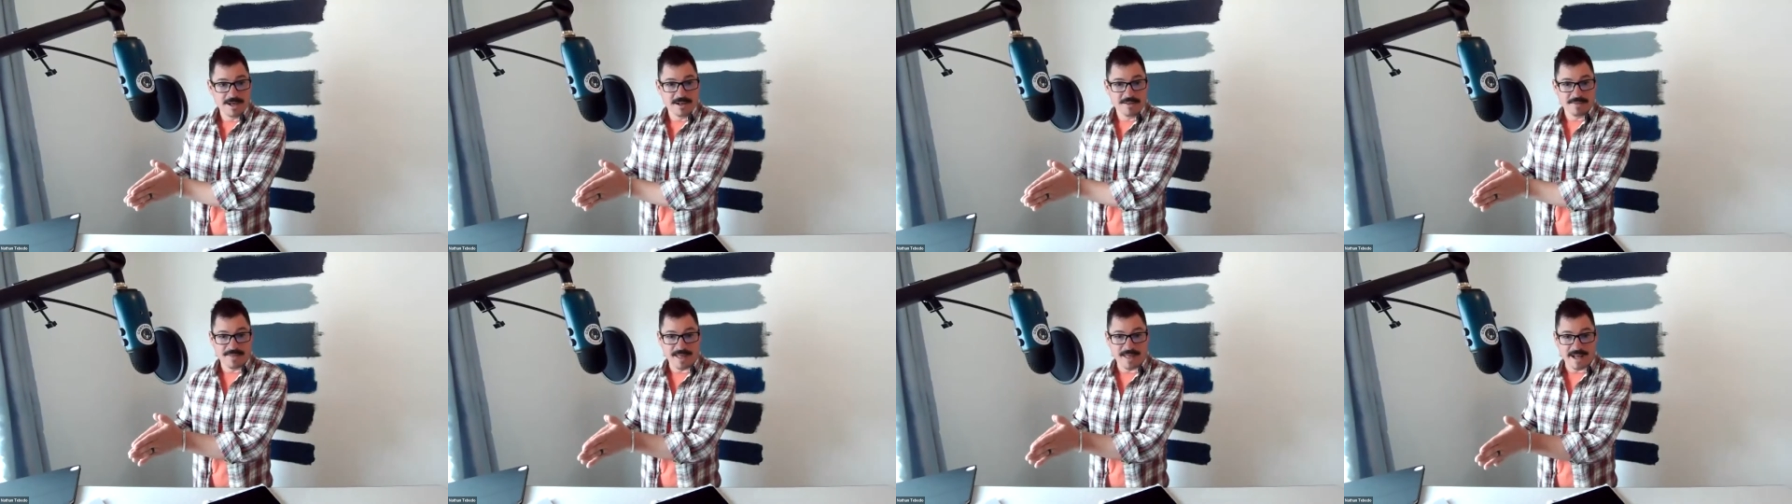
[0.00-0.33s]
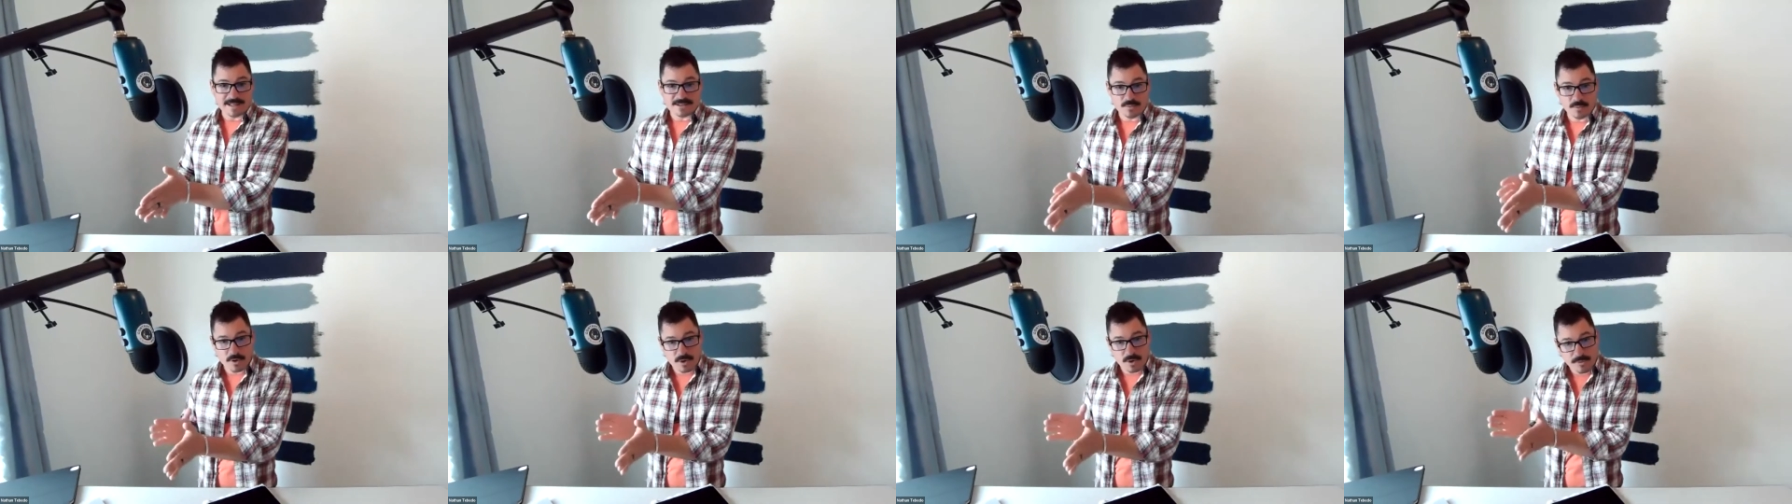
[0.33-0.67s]

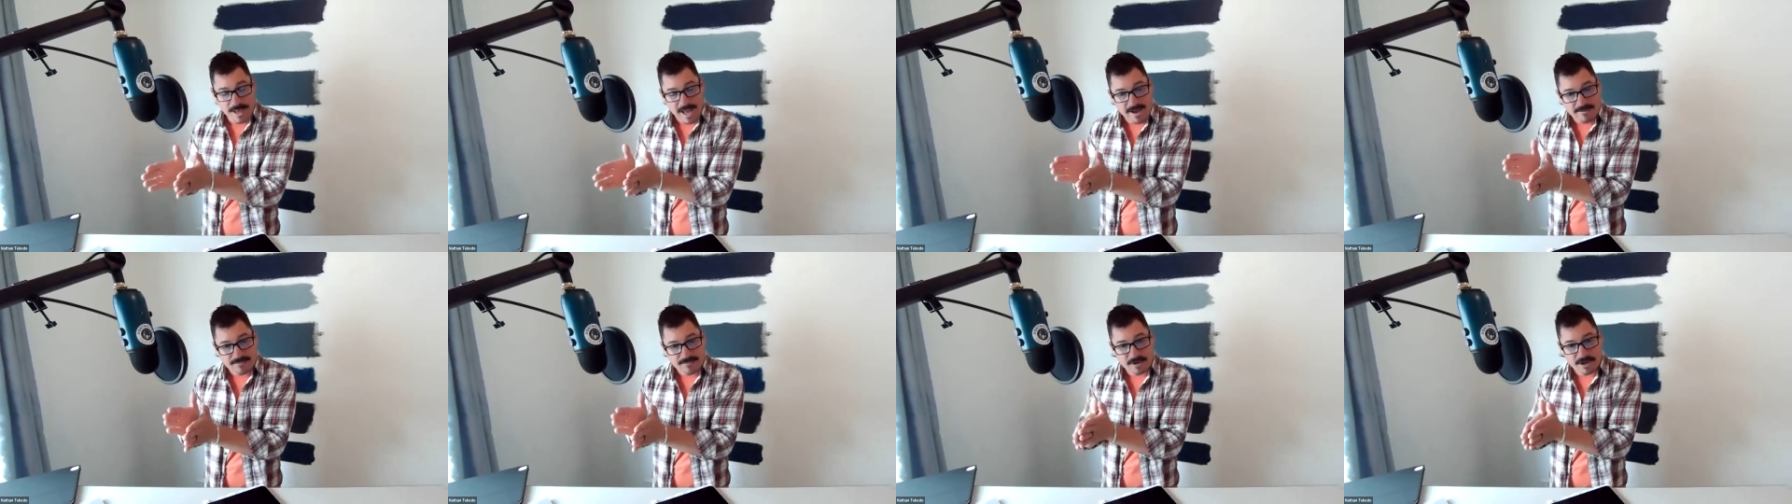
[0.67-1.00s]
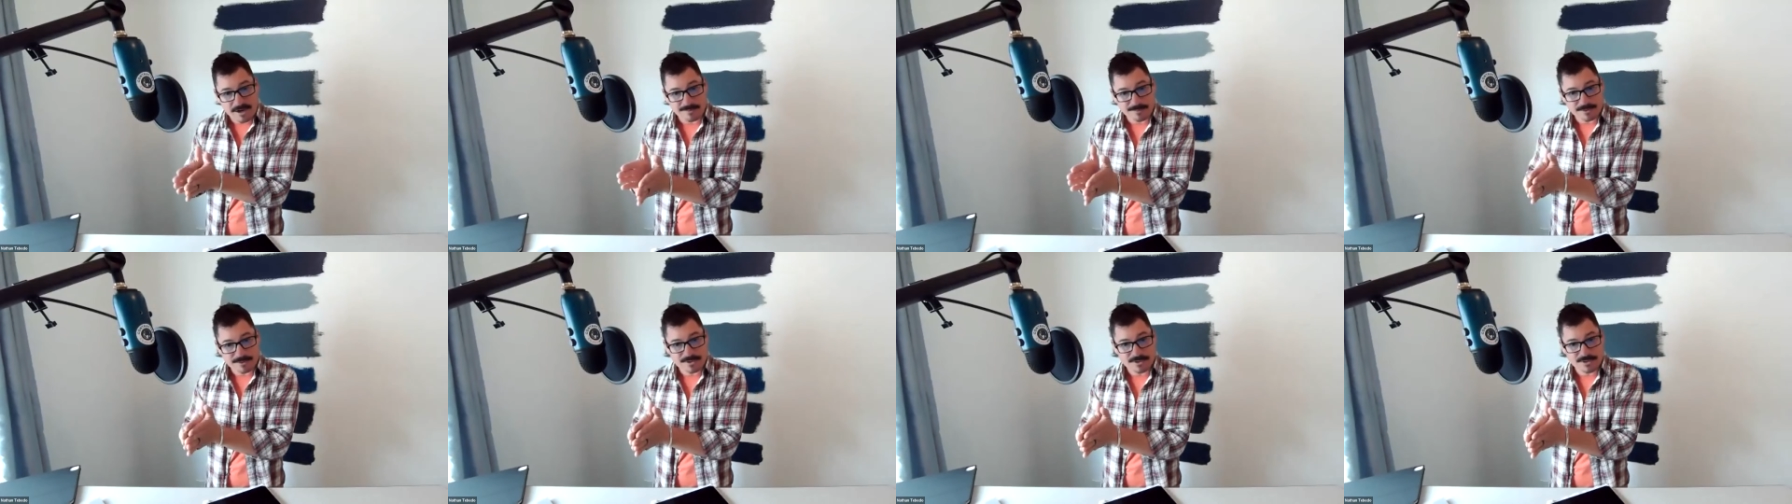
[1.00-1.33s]
that's where we have an
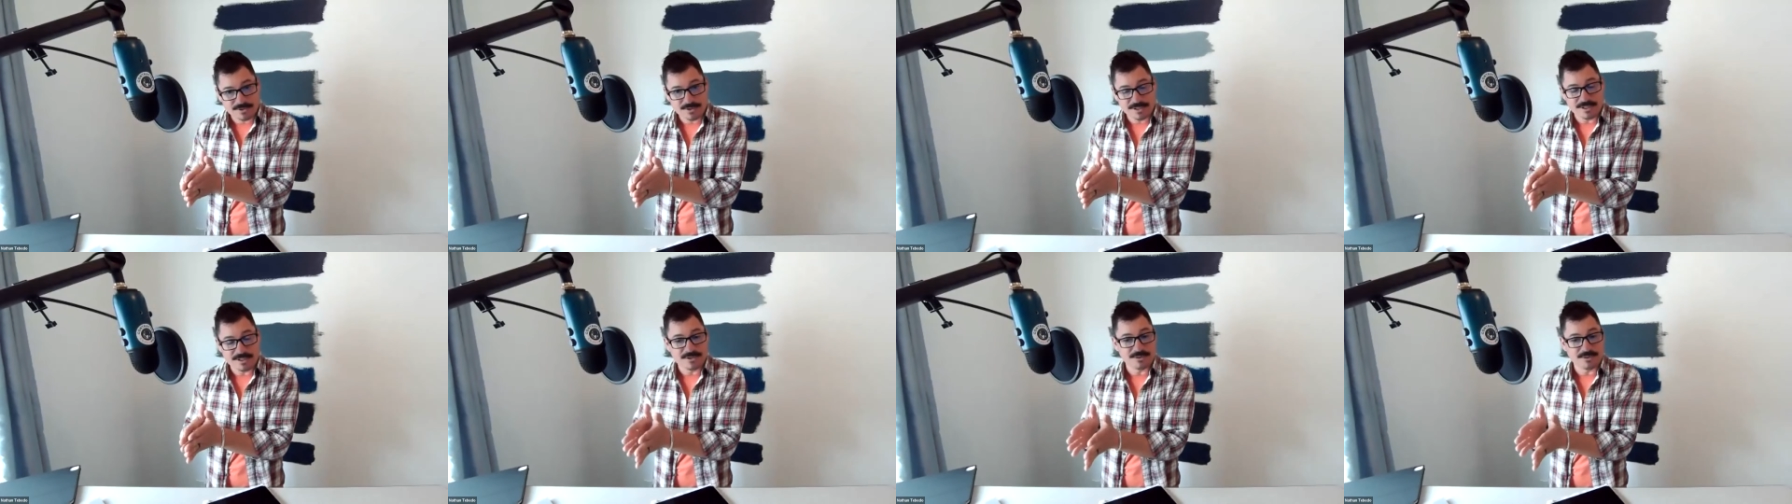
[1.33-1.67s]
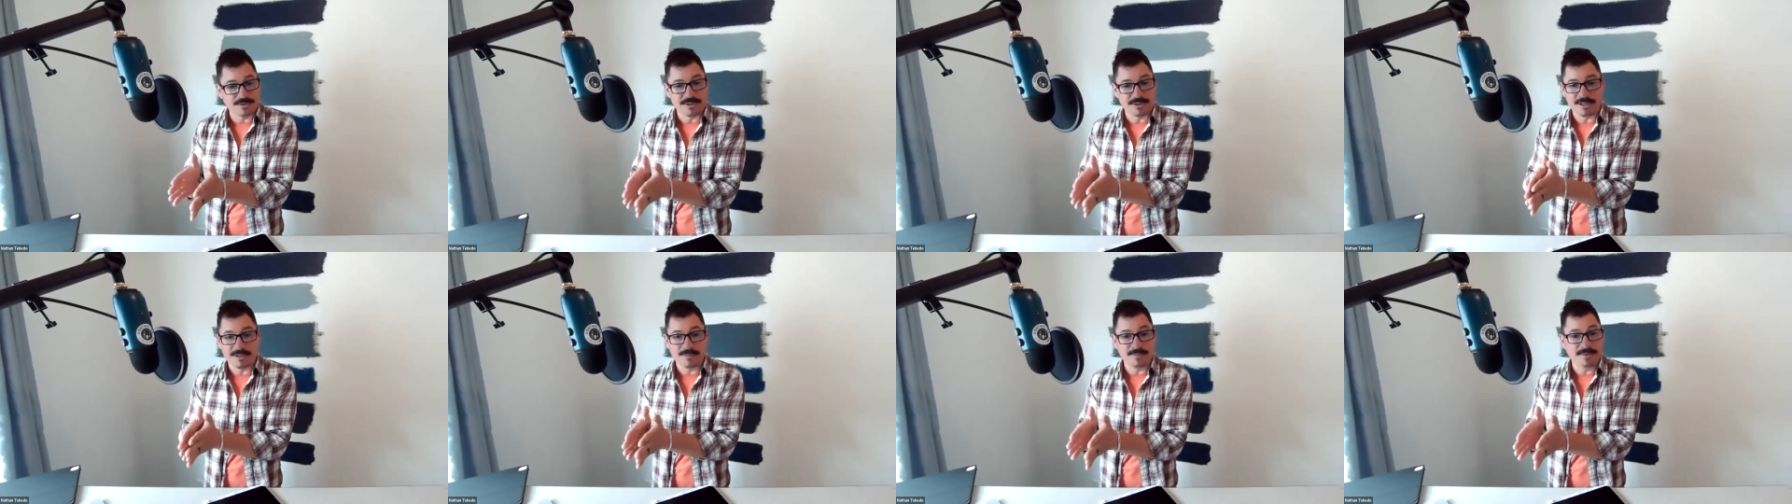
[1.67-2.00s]
opportunity to
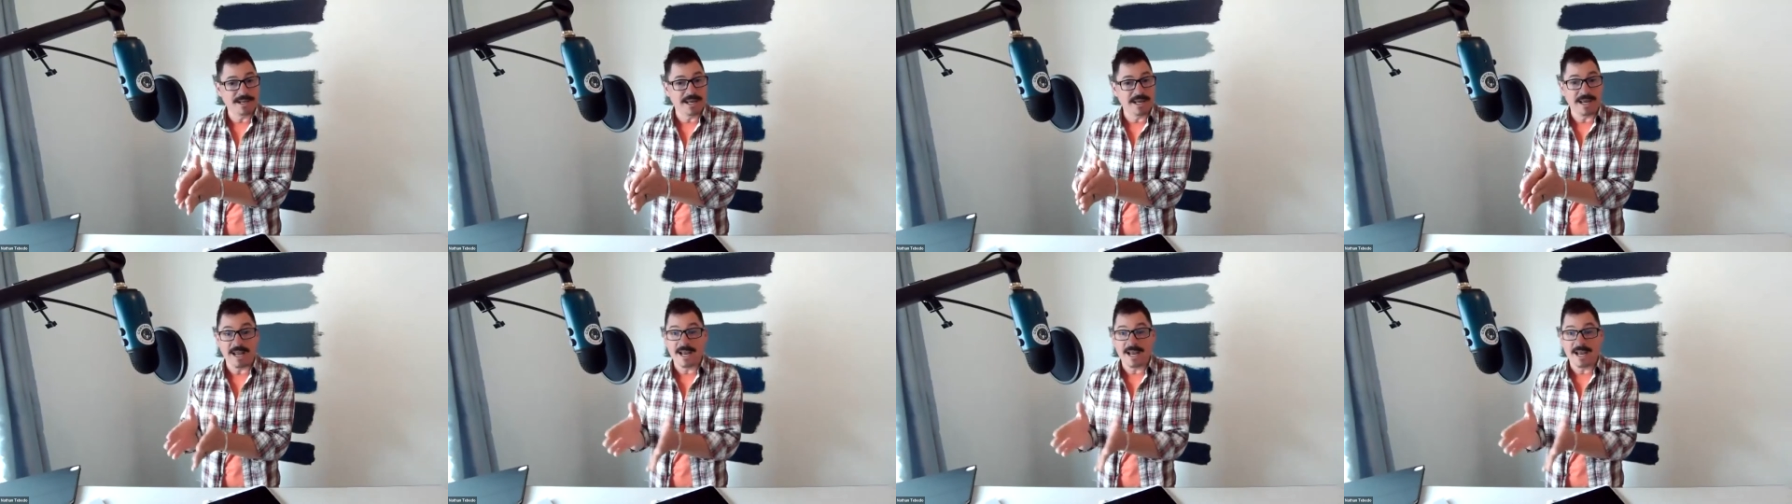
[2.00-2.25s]
eliminate